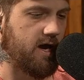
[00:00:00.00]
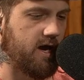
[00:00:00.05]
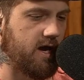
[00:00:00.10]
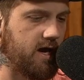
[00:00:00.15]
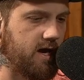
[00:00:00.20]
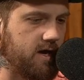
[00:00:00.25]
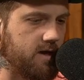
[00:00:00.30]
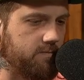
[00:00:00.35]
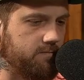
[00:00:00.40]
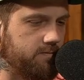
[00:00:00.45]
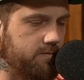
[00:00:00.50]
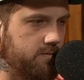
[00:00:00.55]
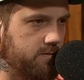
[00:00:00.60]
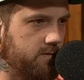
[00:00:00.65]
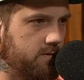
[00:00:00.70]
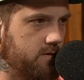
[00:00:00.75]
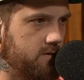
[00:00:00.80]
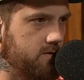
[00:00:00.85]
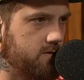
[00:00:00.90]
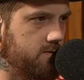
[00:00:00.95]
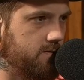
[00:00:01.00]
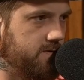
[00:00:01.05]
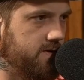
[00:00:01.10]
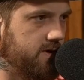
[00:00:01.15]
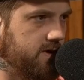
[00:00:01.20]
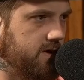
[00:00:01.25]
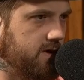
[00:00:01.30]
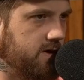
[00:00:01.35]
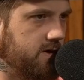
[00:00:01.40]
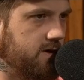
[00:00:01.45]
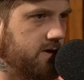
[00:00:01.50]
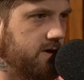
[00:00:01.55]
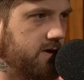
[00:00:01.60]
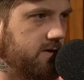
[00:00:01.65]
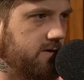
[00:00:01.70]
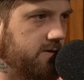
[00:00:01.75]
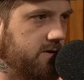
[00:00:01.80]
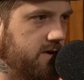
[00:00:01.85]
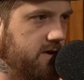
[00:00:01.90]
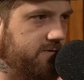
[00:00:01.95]
a
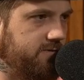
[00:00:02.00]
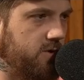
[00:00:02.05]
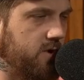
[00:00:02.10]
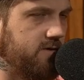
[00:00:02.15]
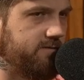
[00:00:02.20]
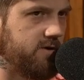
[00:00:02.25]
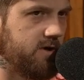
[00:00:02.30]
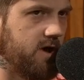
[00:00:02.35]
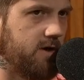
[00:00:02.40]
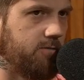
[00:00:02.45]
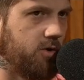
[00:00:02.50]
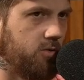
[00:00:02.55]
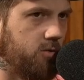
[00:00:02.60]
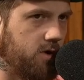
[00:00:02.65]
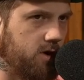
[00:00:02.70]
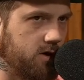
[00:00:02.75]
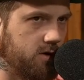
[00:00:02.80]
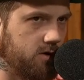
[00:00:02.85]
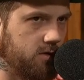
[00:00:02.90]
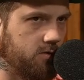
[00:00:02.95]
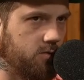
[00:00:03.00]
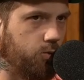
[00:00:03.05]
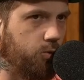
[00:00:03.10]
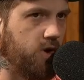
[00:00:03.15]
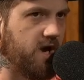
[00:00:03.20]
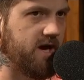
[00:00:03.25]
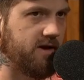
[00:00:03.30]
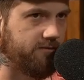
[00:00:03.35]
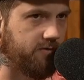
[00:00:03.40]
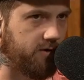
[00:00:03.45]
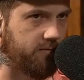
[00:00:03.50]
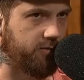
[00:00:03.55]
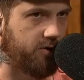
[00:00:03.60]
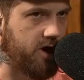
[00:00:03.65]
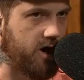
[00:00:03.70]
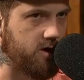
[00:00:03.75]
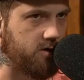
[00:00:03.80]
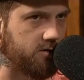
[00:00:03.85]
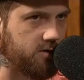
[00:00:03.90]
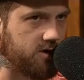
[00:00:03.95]
the, the if you have the number one waiver
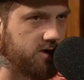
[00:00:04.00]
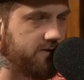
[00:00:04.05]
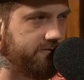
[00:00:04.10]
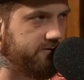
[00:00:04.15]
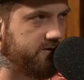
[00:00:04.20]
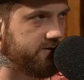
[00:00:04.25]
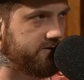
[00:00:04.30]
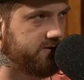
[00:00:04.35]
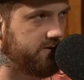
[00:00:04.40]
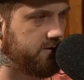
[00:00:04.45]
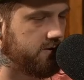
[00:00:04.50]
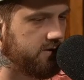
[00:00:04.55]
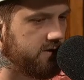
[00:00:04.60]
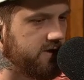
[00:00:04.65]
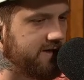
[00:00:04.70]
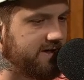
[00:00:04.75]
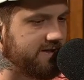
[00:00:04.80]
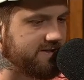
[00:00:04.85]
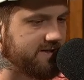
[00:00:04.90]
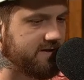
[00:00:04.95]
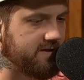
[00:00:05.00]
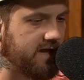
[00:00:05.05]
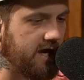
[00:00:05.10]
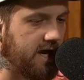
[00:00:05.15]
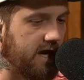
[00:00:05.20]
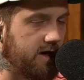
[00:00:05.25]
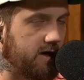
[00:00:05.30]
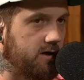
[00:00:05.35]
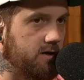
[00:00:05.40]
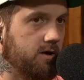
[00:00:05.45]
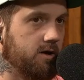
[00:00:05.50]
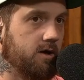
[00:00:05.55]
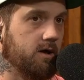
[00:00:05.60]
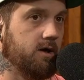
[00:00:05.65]
priority, if your your league is in that